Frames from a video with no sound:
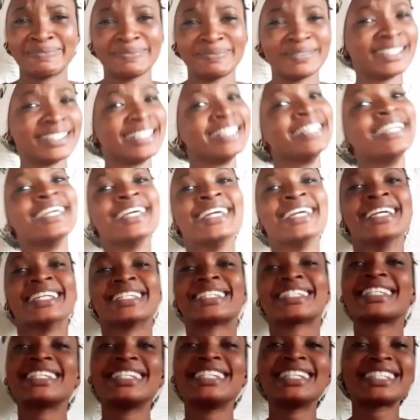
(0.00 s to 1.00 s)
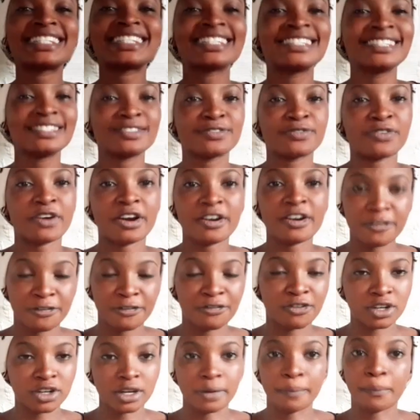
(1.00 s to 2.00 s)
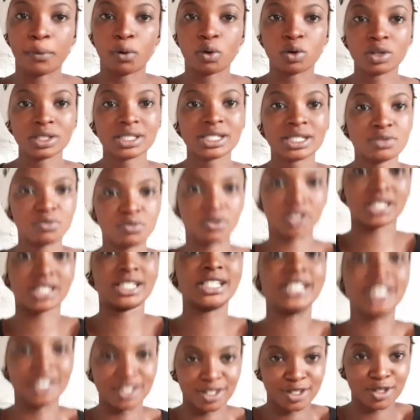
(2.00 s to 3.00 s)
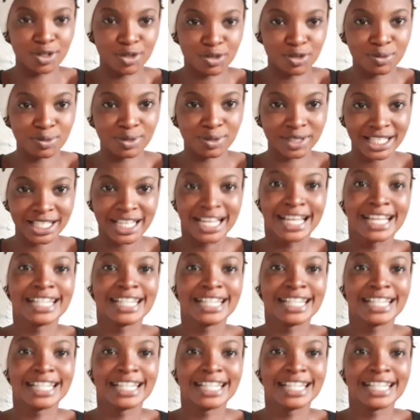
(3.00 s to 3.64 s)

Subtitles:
So this thing is very funny, but seriously, it's the truth.